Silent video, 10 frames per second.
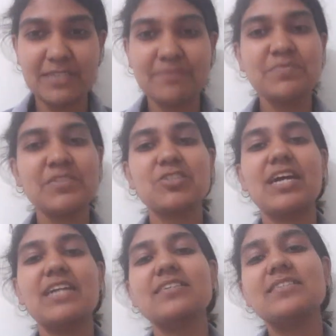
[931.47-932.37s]
So that
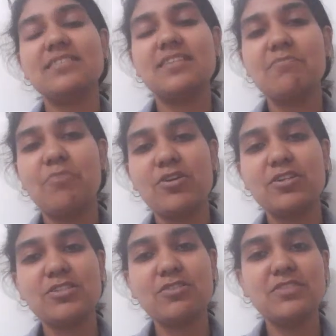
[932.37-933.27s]
is the importance
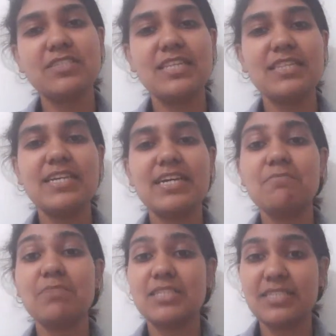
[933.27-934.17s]
of Sandhi and
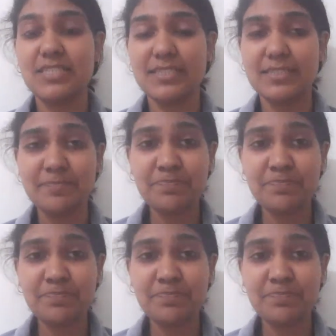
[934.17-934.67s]
Padacheda.